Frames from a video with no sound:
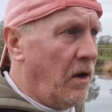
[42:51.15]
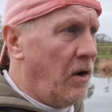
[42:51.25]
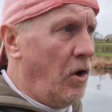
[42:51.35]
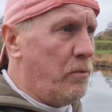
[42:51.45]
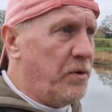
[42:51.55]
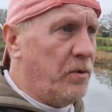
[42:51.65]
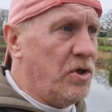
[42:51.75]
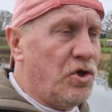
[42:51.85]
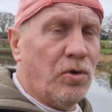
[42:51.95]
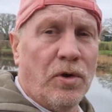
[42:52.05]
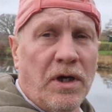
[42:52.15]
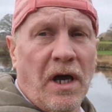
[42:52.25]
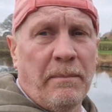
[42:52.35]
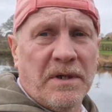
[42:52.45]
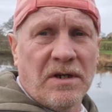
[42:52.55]
I hope you enjoy
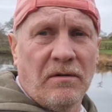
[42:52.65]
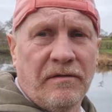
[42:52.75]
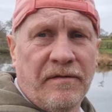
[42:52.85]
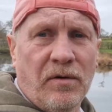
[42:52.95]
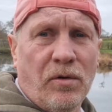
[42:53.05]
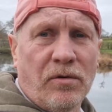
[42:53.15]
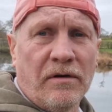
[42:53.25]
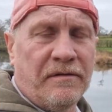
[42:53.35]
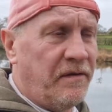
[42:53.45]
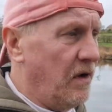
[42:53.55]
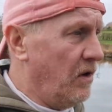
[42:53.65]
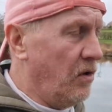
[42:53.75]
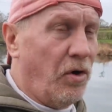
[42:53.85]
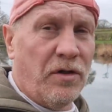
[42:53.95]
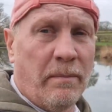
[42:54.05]
episode 4 of
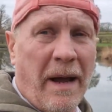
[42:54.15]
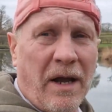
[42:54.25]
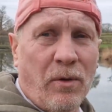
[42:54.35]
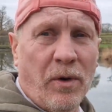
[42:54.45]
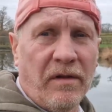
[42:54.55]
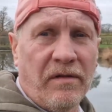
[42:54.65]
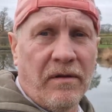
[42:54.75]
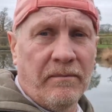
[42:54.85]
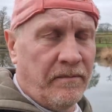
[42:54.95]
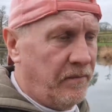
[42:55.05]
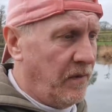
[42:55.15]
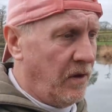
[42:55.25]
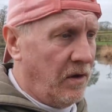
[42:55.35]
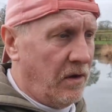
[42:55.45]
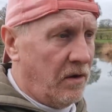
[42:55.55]
On the Bank with
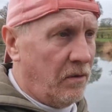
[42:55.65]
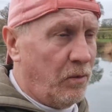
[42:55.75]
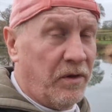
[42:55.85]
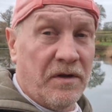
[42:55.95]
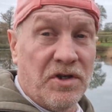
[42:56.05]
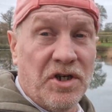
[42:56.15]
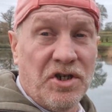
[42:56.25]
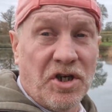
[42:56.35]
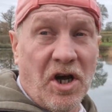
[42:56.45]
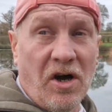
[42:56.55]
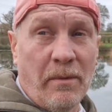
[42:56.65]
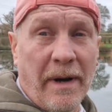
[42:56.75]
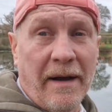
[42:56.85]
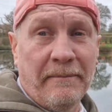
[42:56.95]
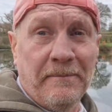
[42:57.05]
the Ginger
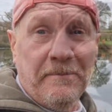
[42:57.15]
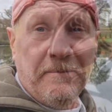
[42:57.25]
Carpman.